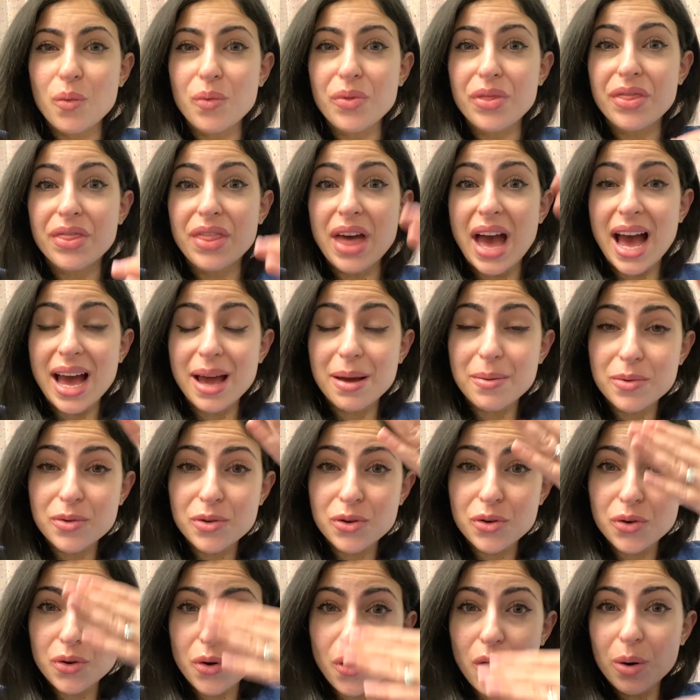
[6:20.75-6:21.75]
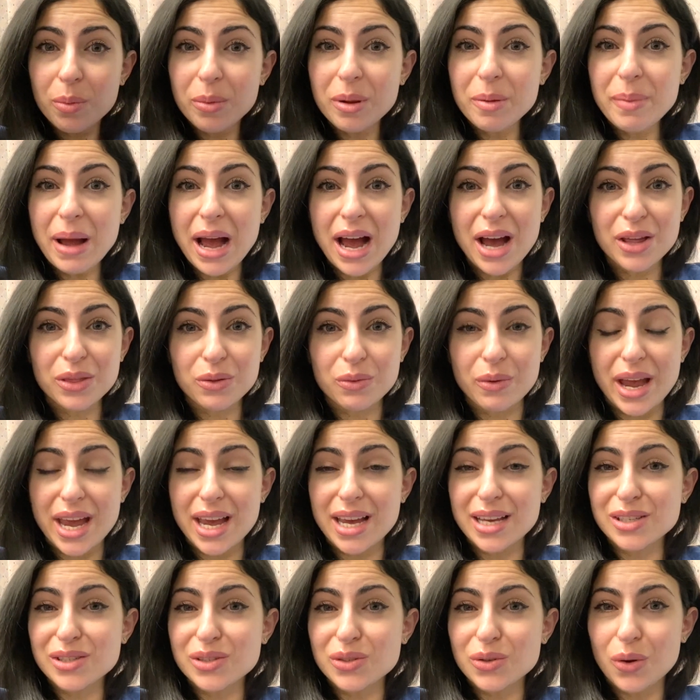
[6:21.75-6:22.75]
that normal pathway
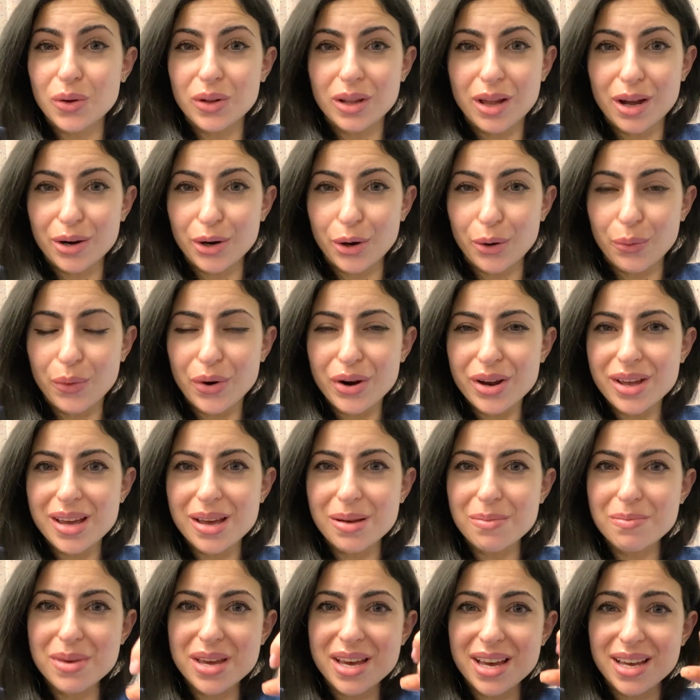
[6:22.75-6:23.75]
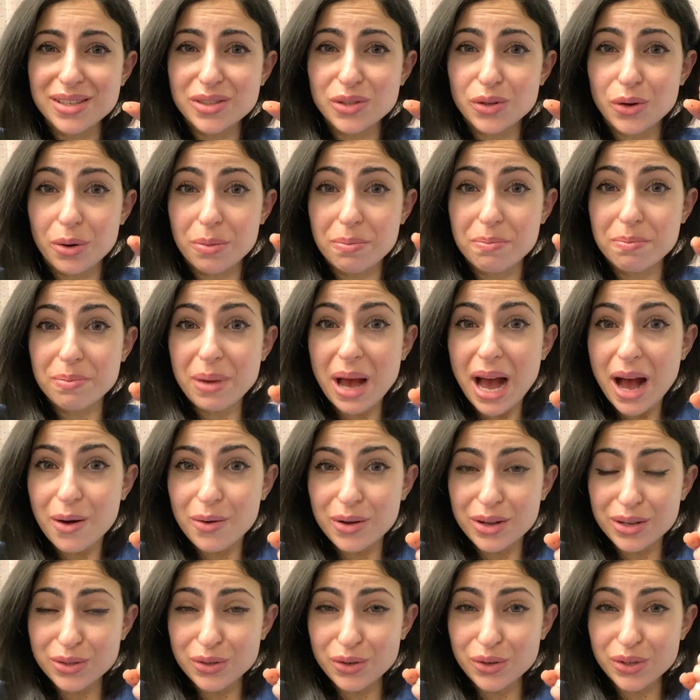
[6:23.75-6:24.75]
is no longer working because your
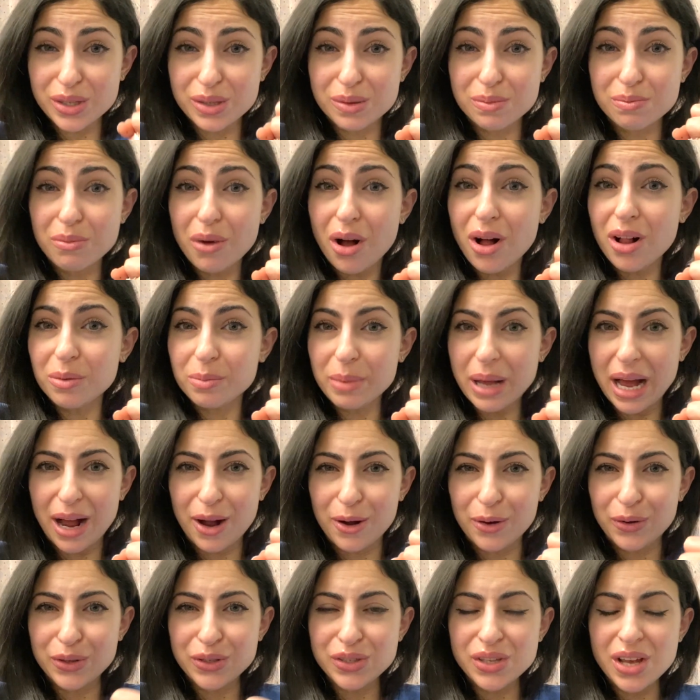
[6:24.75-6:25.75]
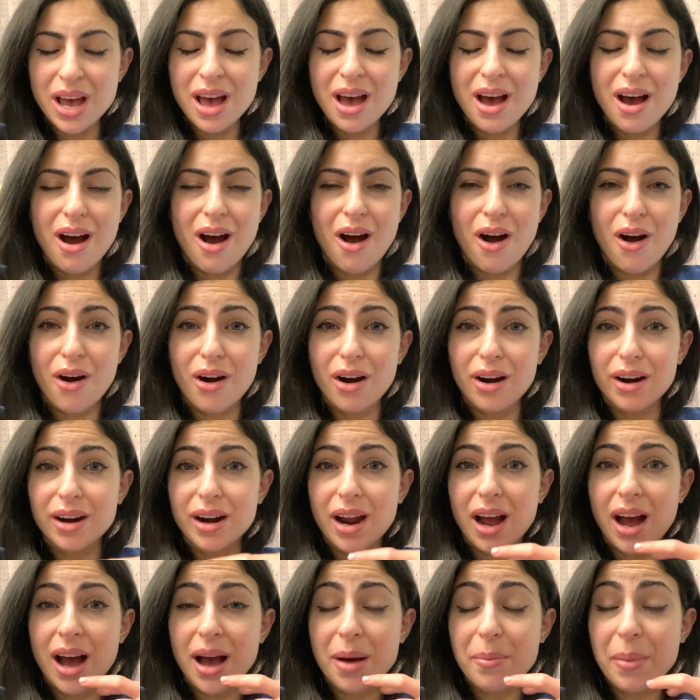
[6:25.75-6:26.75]
bowels, your small bowels, are
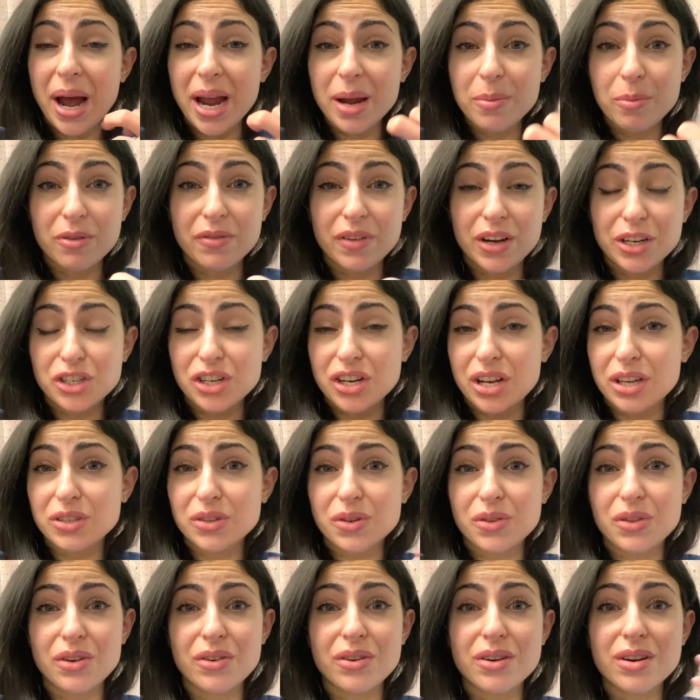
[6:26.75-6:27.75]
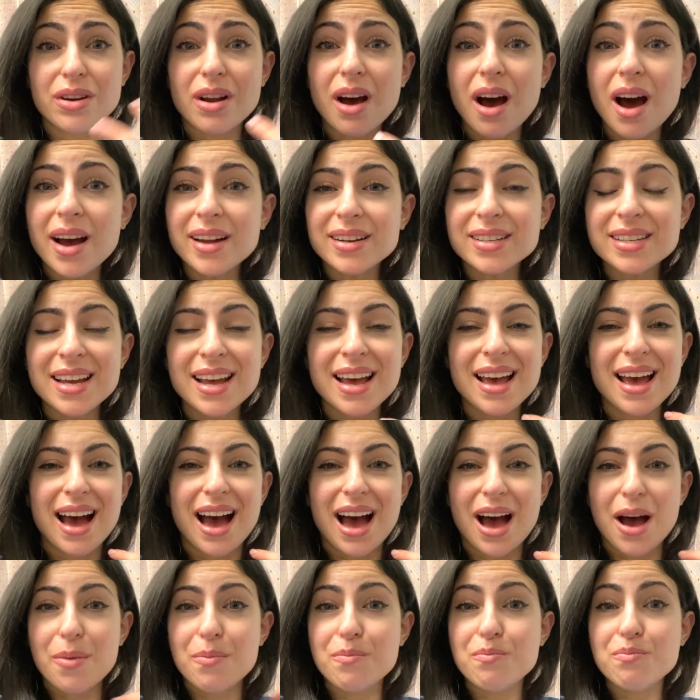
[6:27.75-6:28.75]
hypofunctioning, so they're not
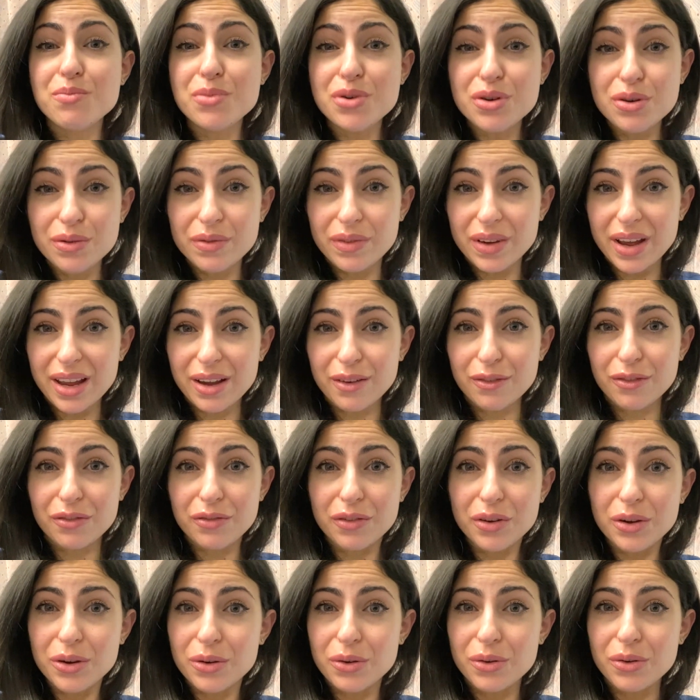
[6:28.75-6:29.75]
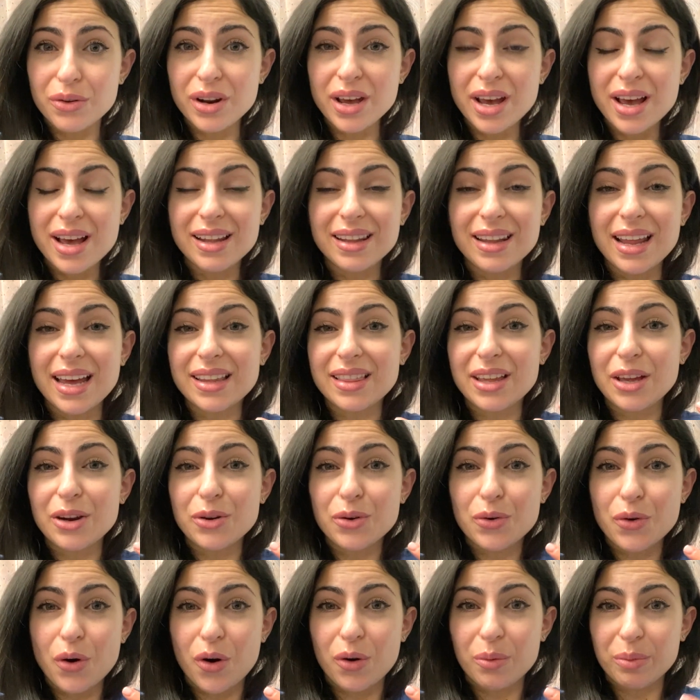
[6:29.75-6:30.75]
moving food like they
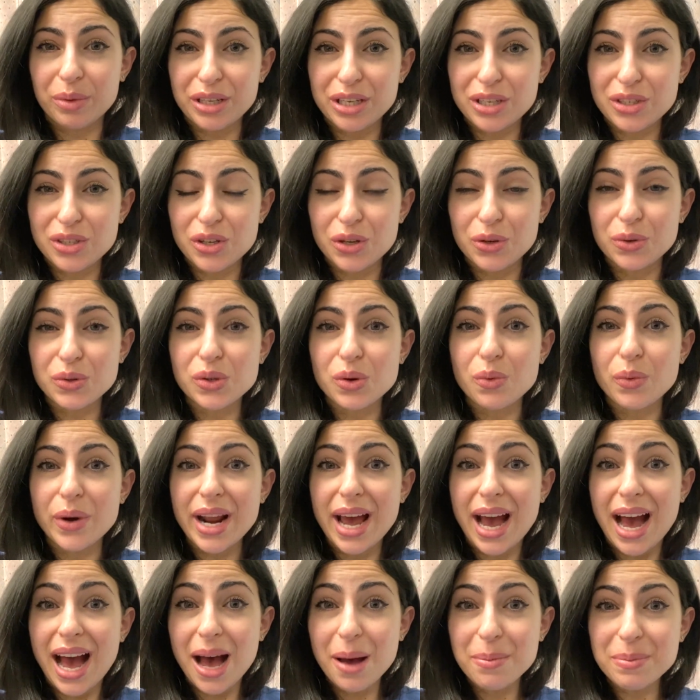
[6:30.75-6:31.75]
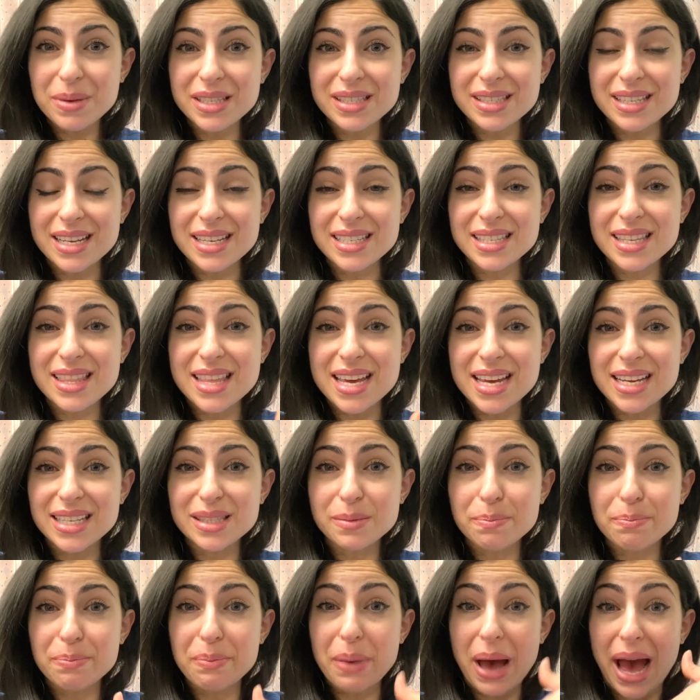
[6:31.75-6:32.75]
normally do. So what happens is things
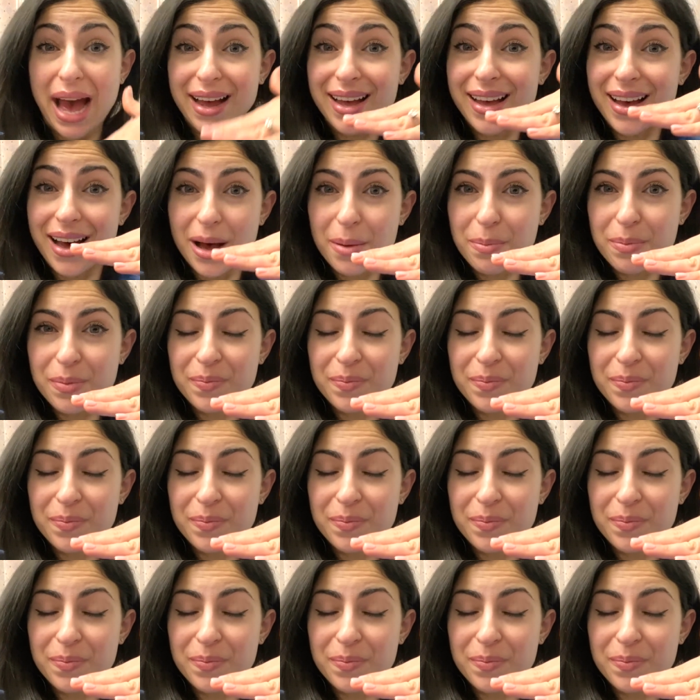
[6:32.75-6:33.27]
back up,